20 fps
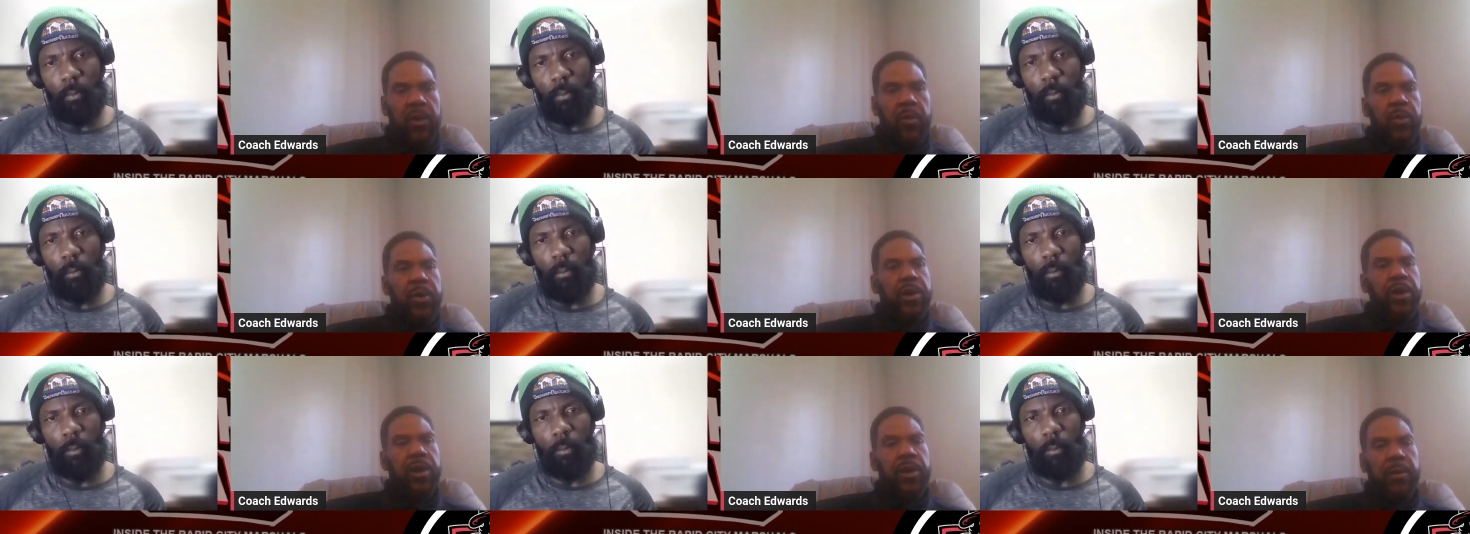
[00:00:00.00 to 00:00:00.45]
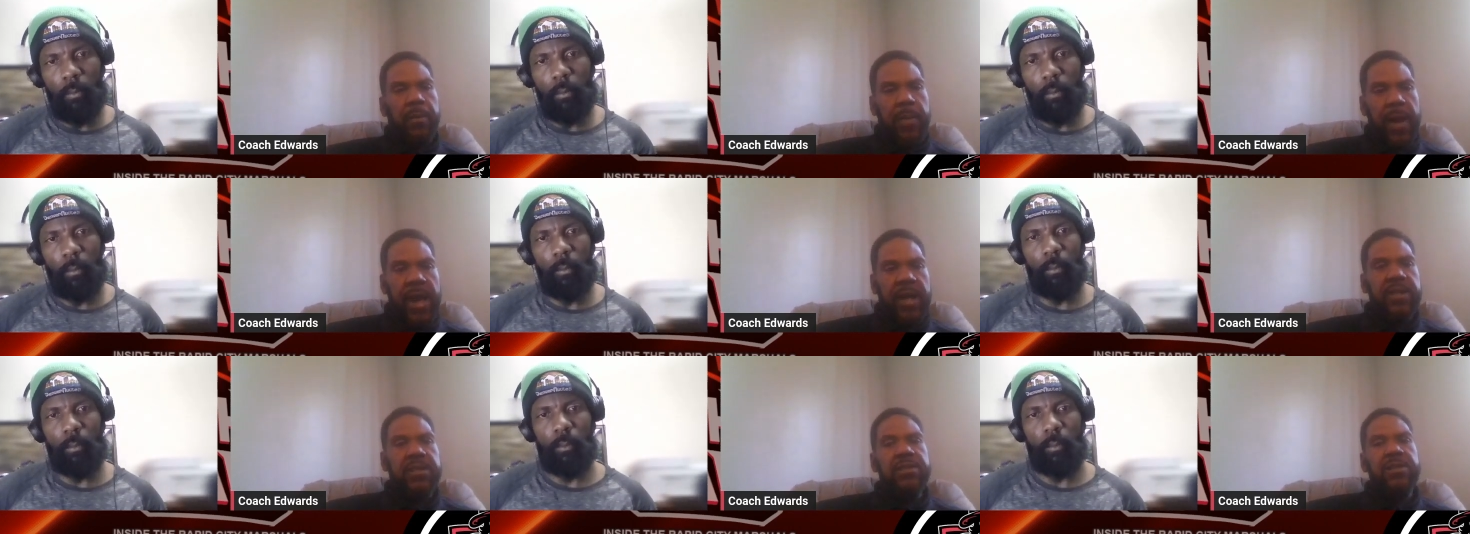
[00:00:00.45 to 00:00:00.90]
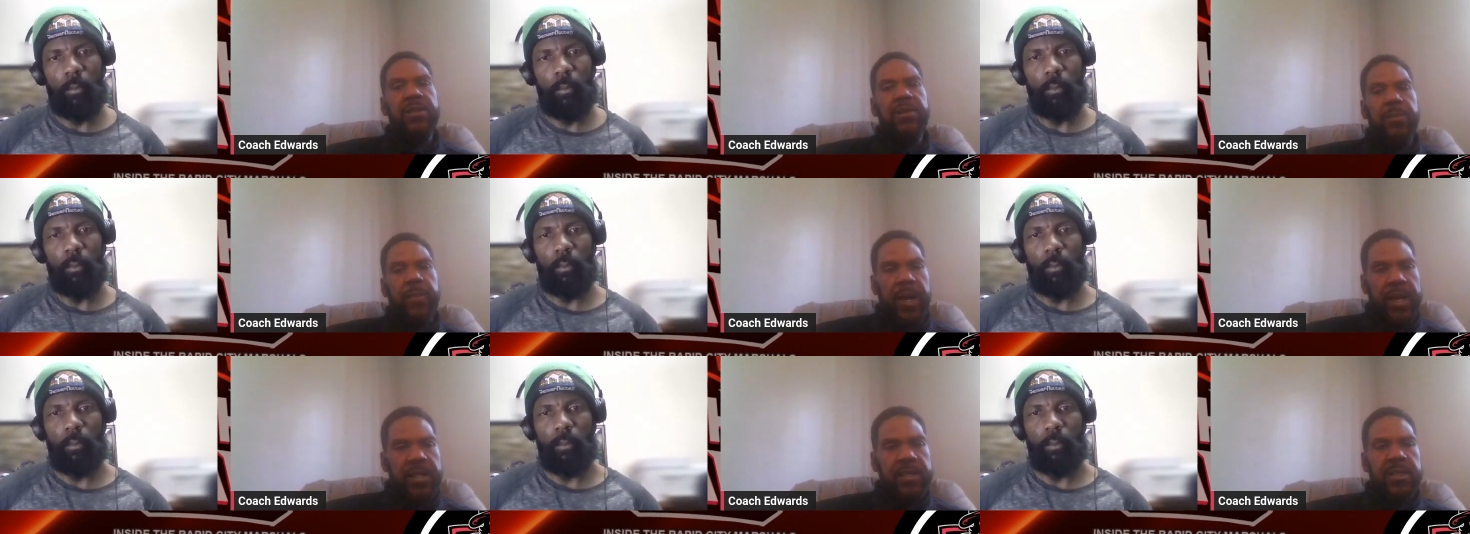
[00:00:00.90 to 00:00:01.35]
Speaker 1: We're gonna master the
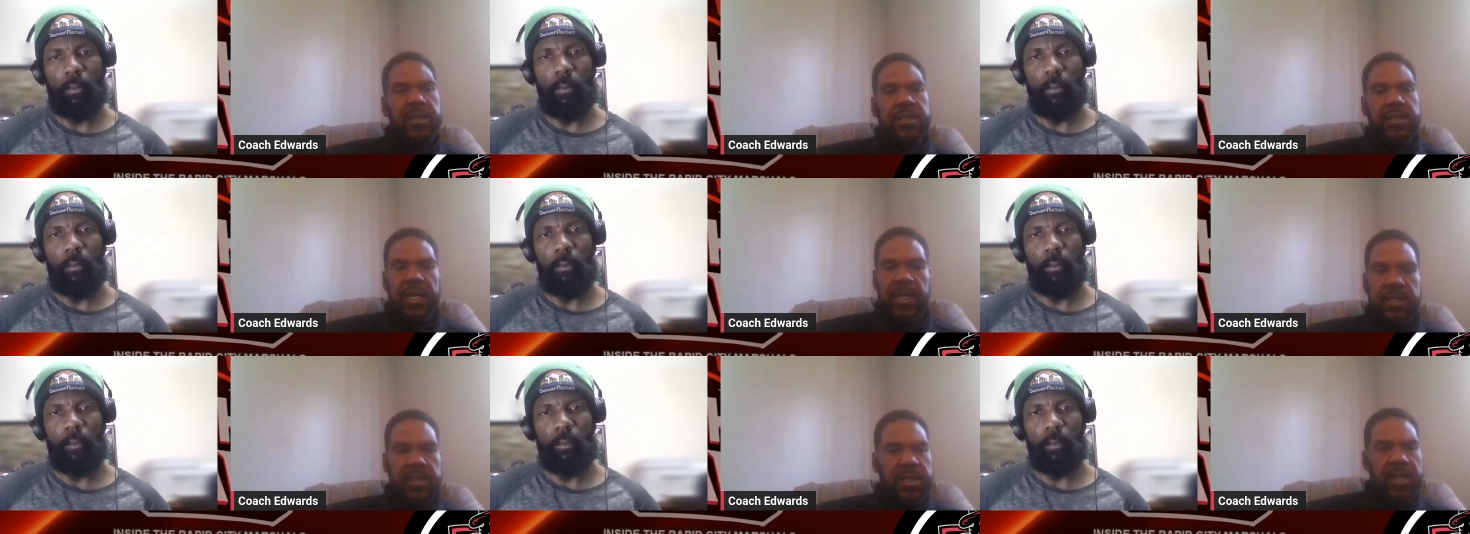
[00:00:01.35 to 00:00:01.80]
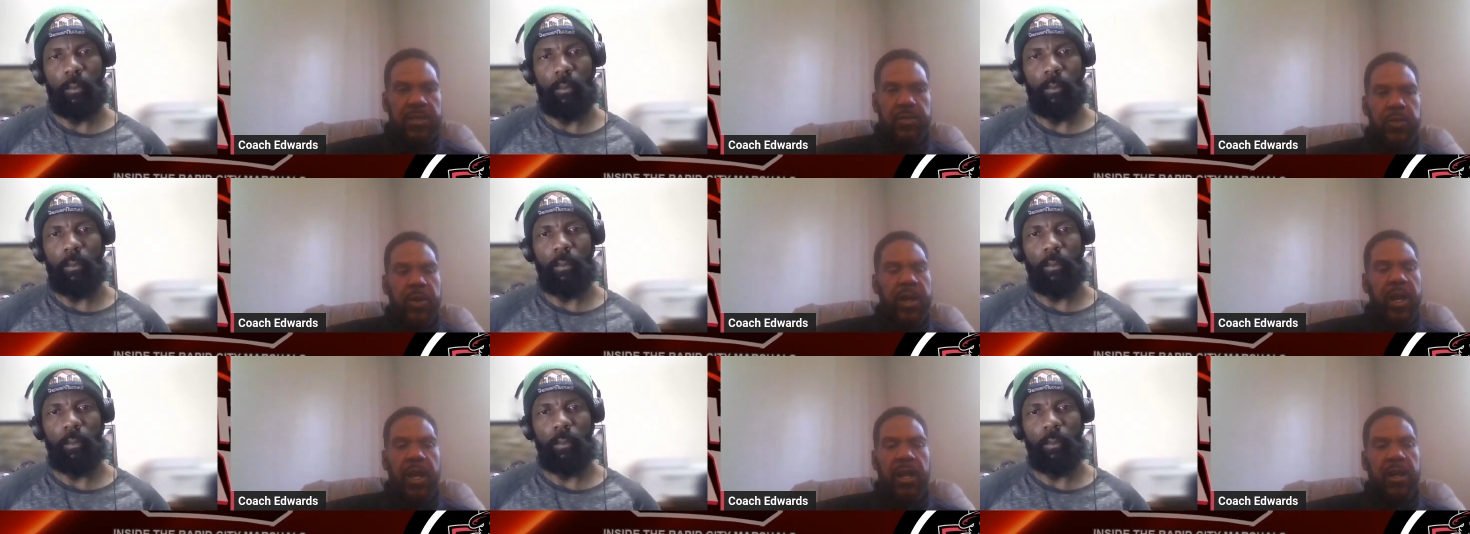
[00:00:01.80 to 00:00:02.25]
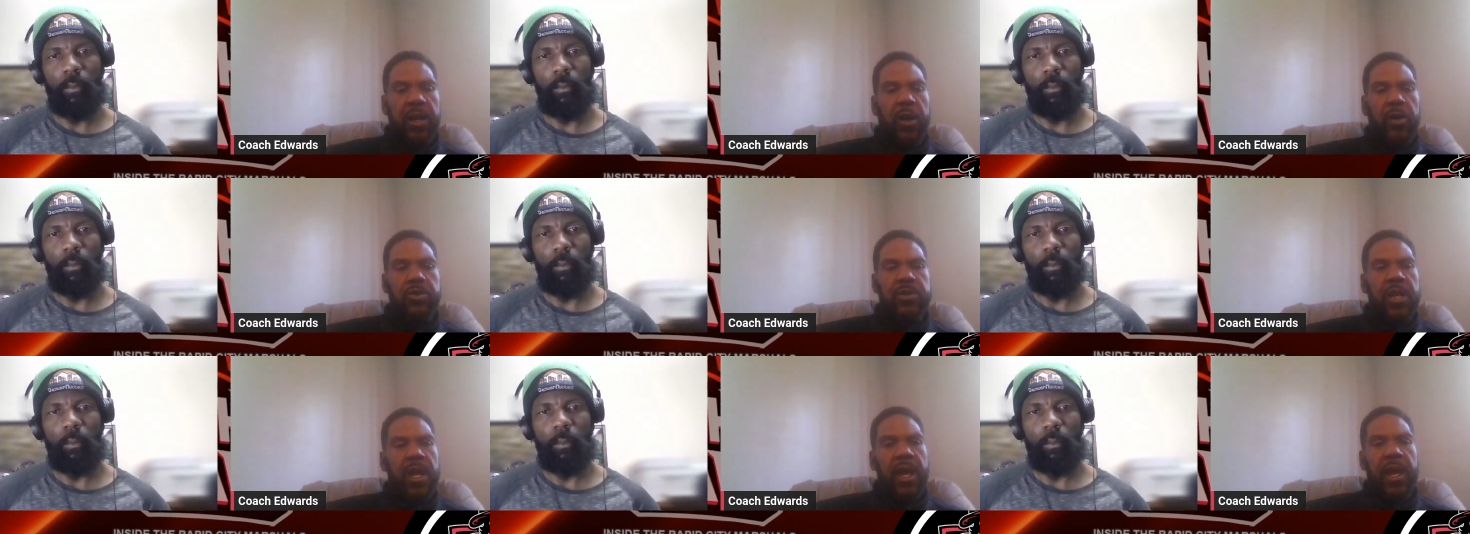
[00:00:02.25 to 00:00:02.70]
basics. That's that's what kind of
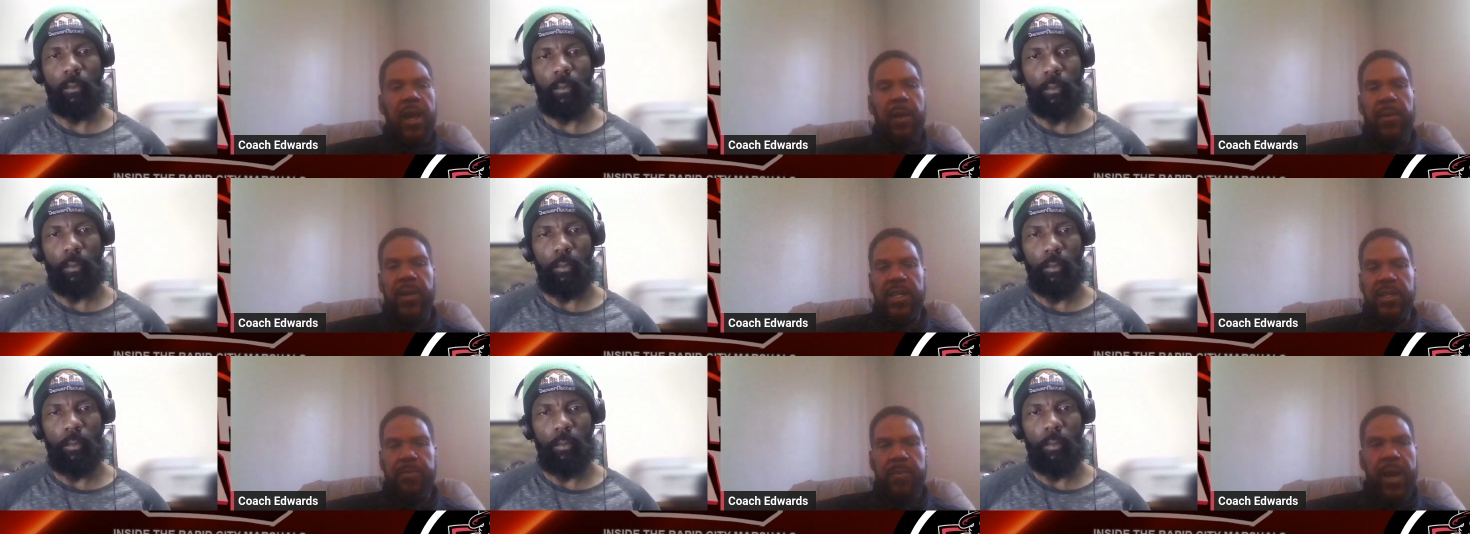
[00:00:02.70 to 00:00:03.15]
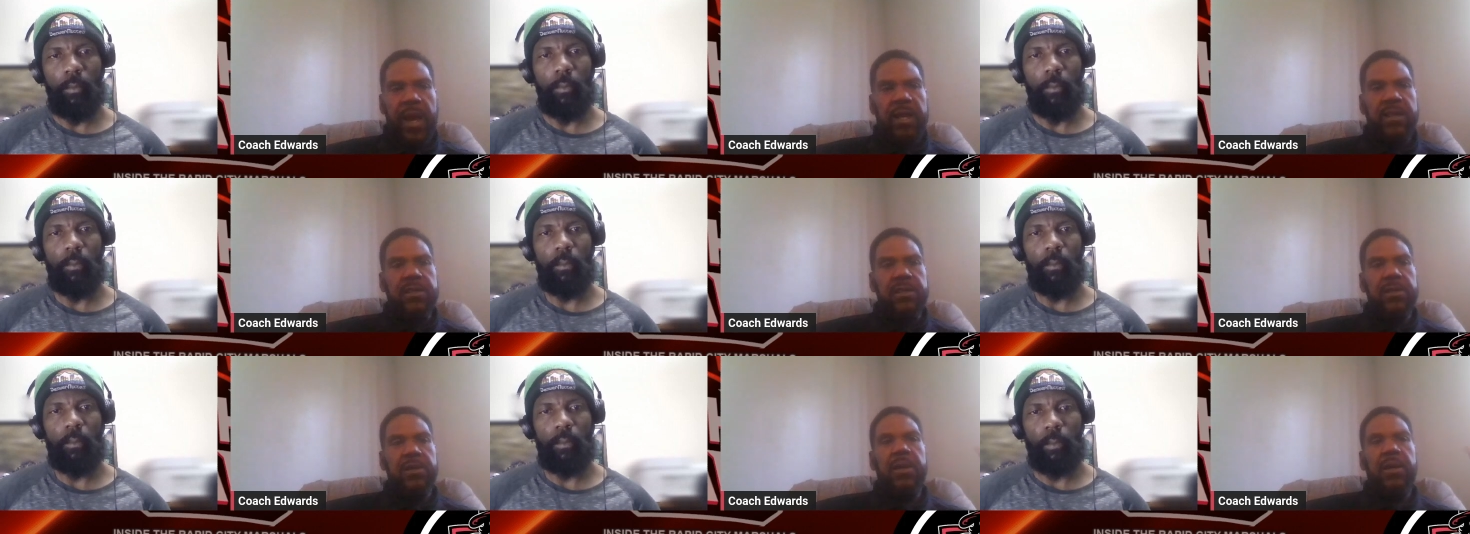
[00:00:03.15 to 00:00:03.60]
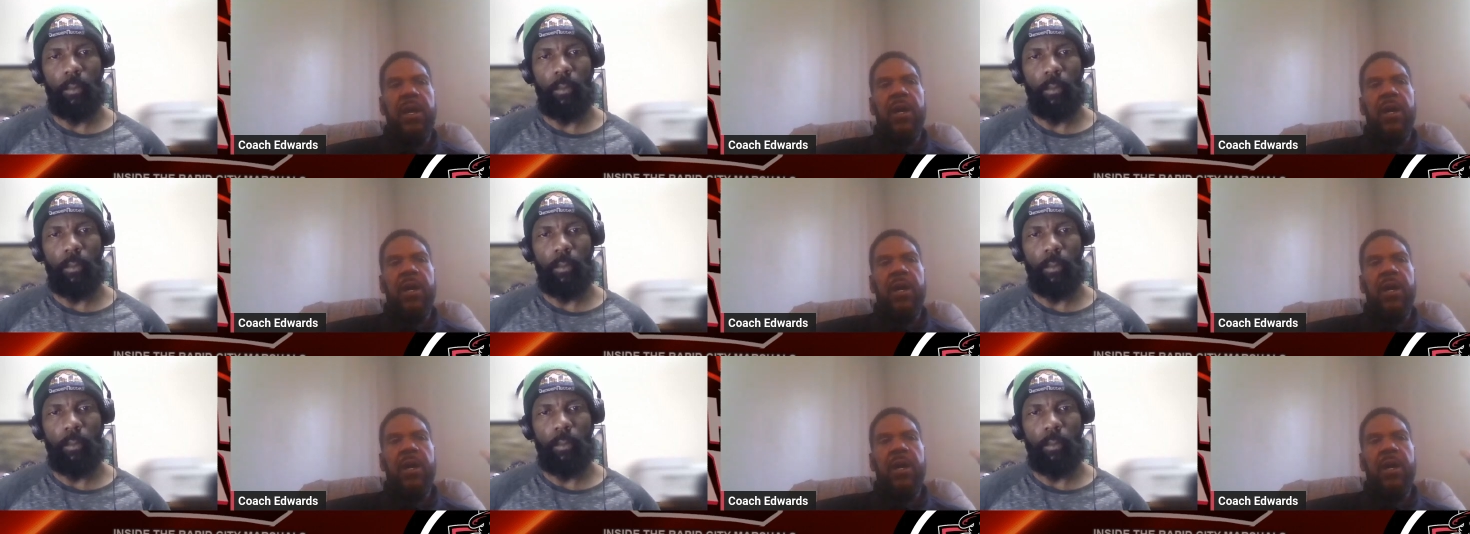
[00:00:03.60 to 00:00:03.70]
coach I am. Let's master